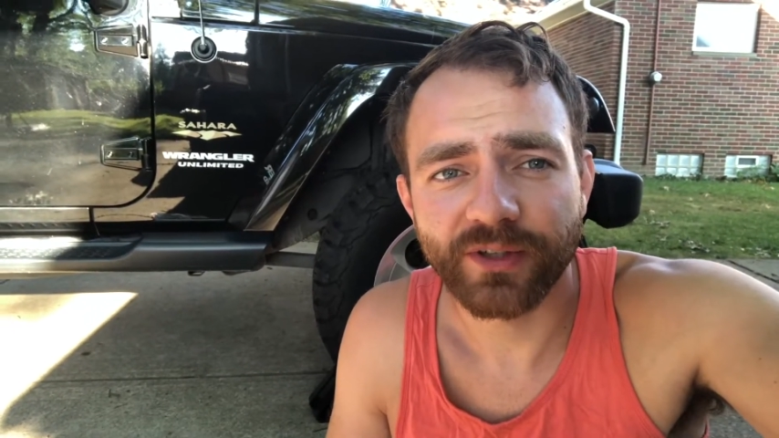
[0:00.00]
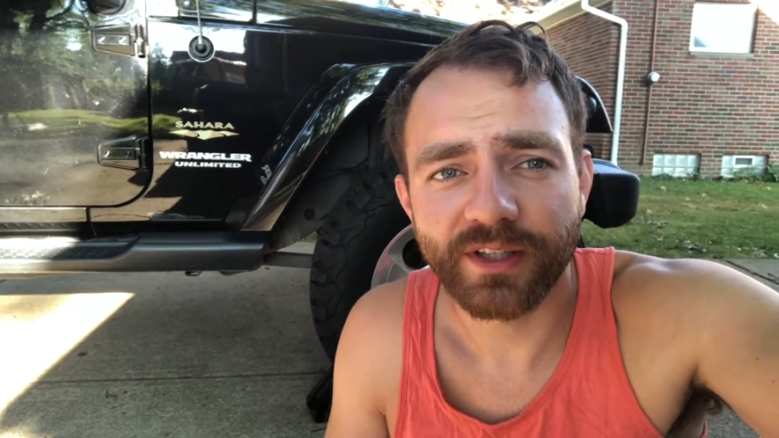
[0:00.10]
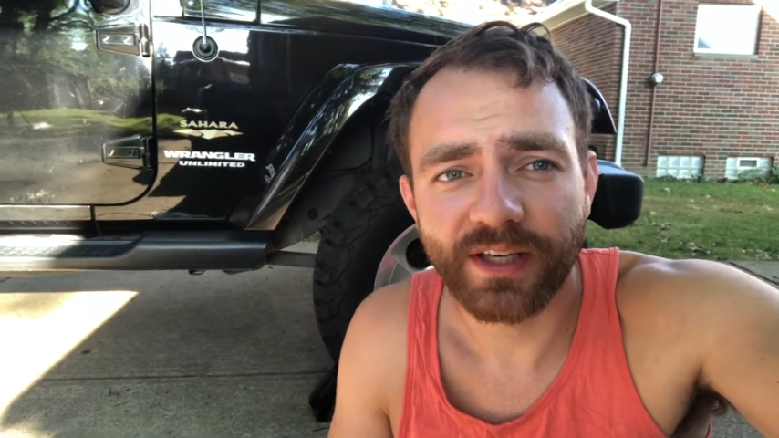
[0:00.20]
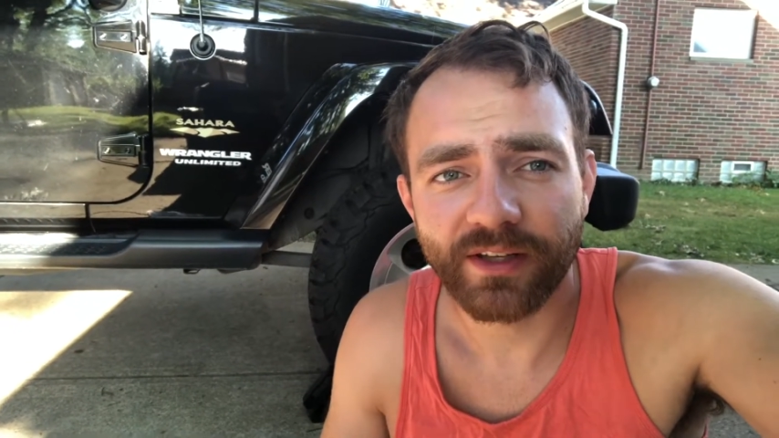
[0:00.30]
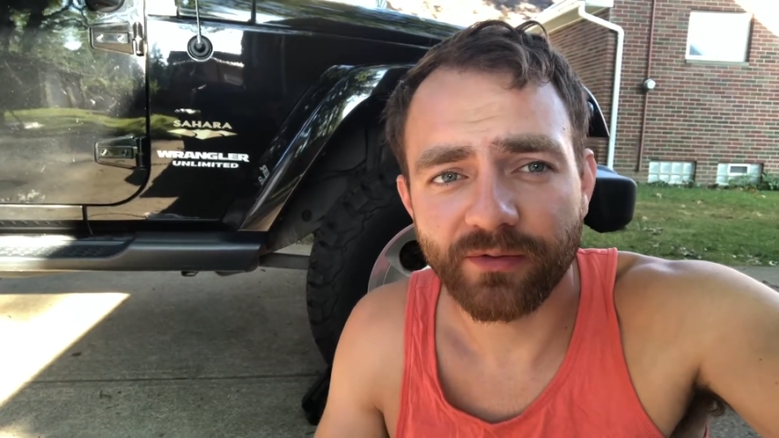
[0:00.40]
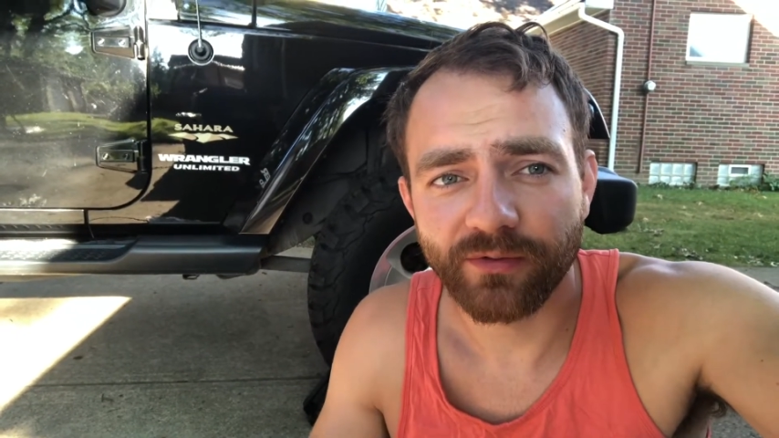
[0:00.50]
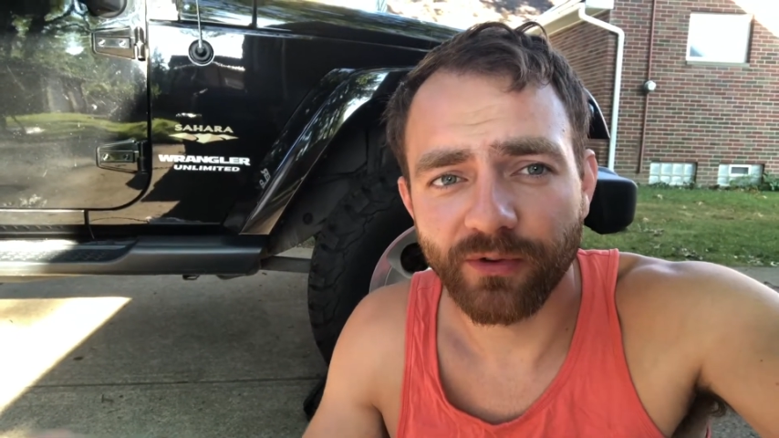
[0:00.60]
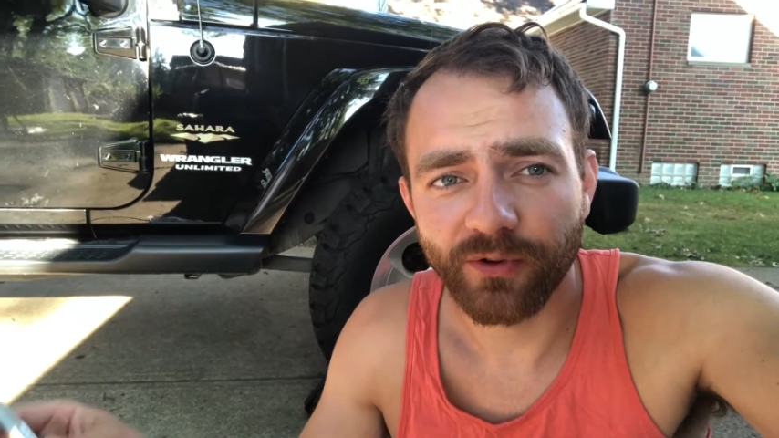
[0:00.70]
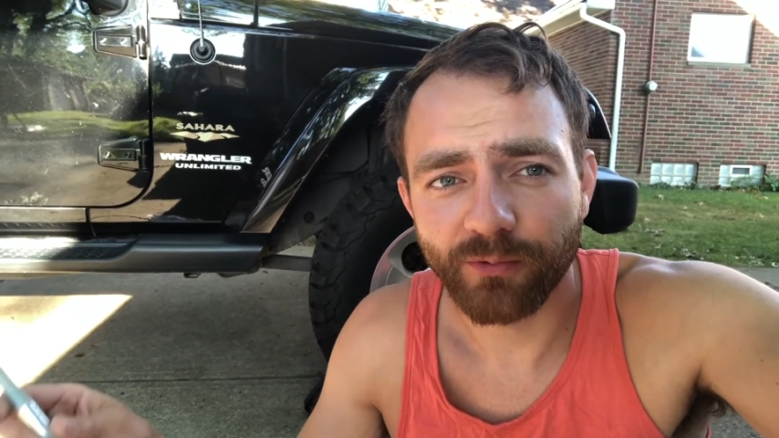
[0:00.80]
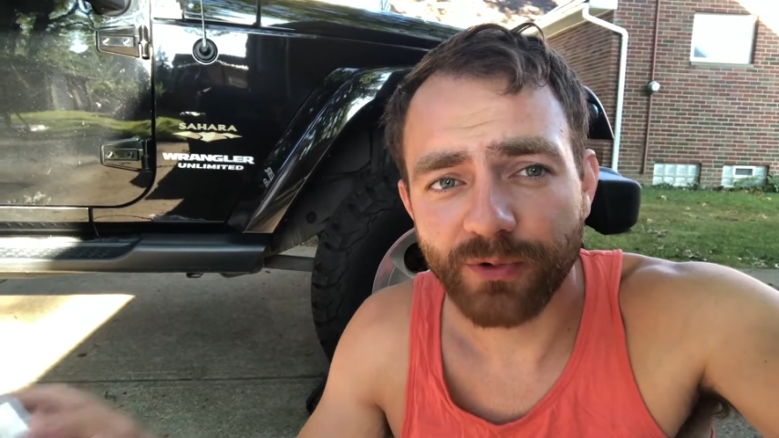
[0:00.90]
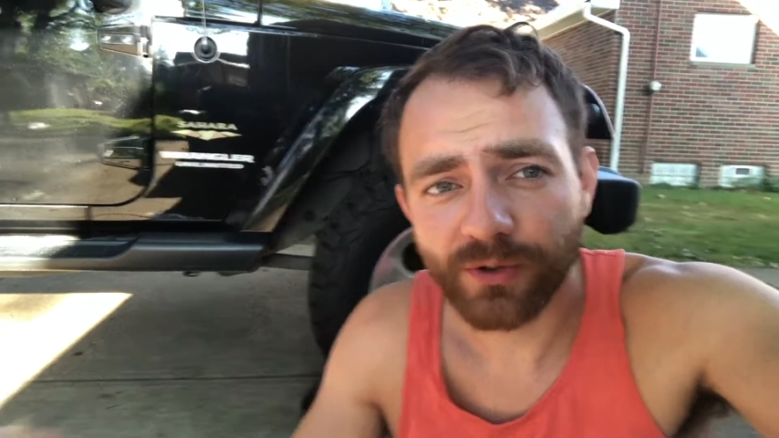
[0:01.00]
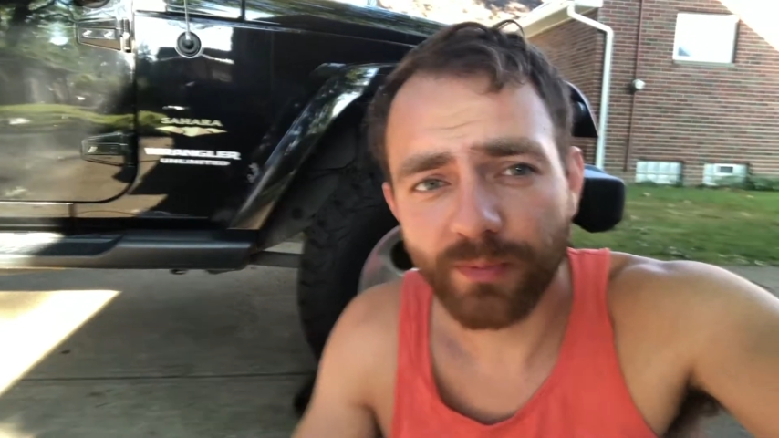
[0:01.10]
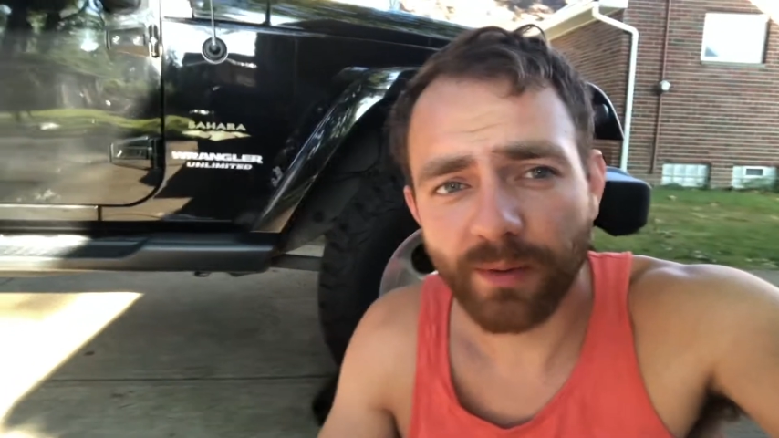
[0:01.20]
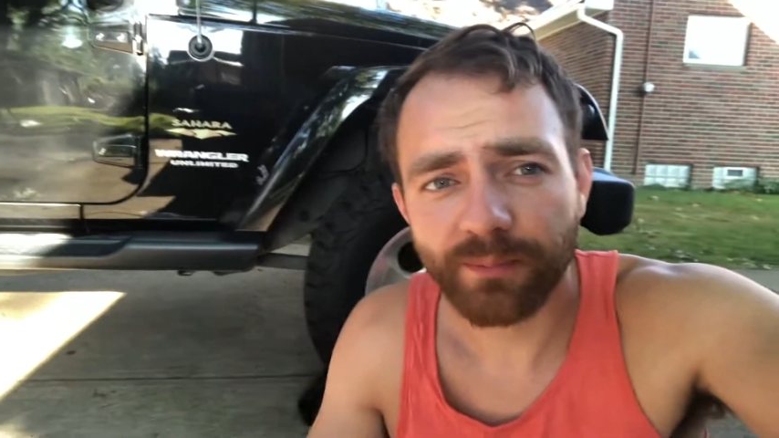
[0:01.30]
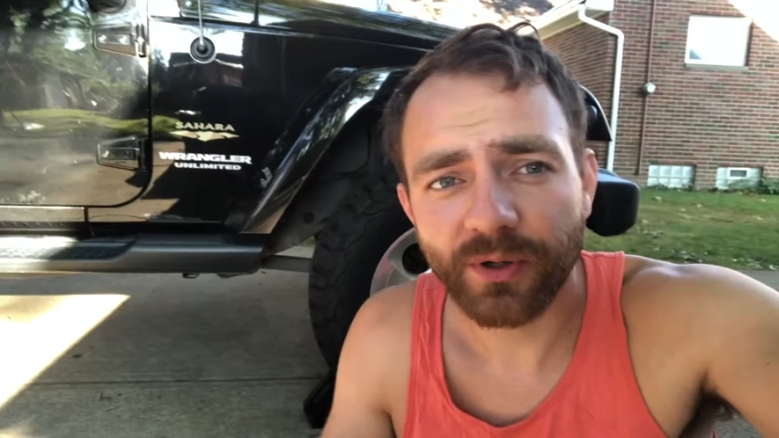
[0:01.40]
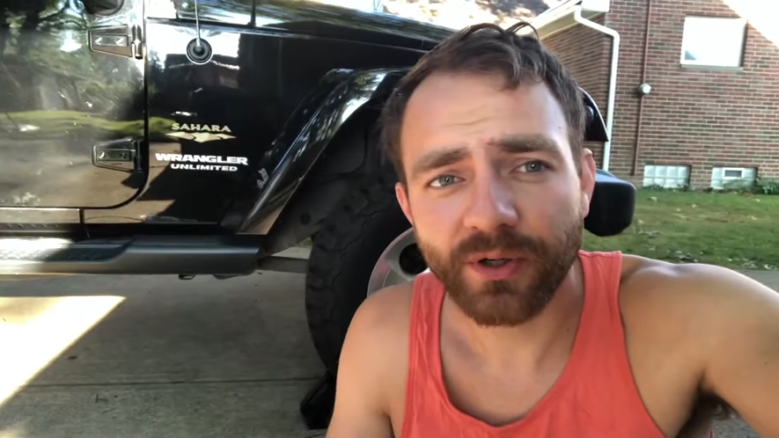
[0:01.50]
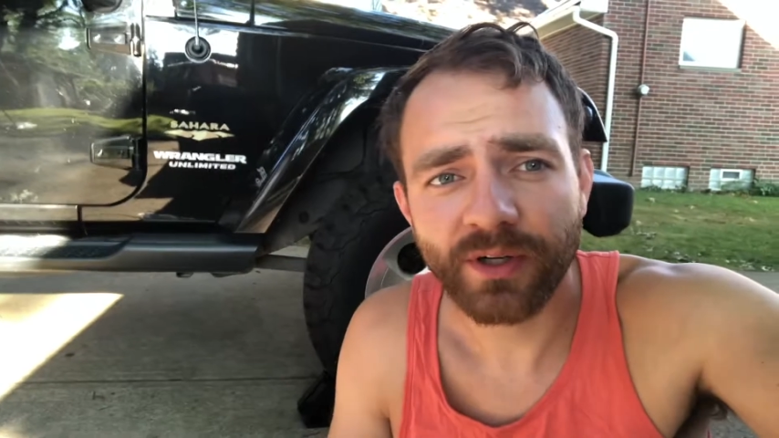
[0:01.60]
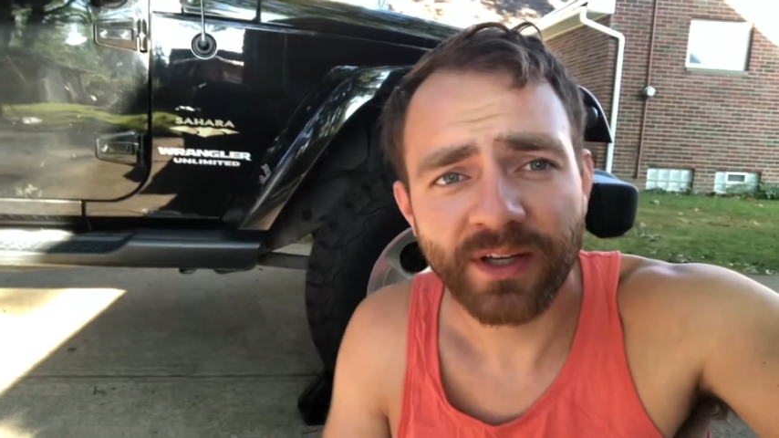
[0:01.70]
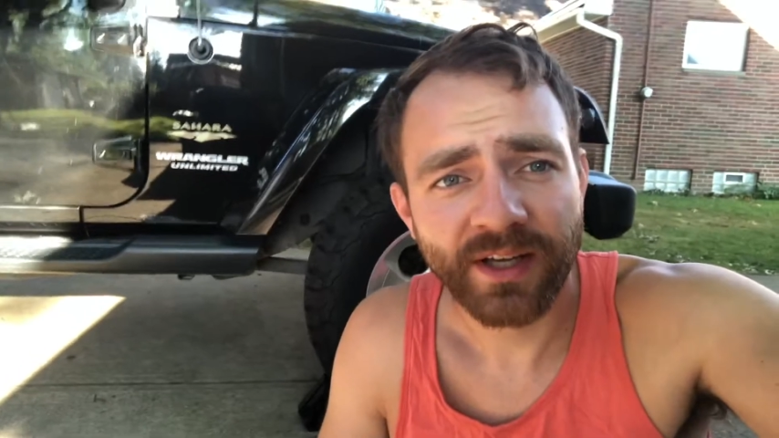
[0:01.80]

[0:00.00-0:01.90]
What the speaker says: can get for the rear bumper.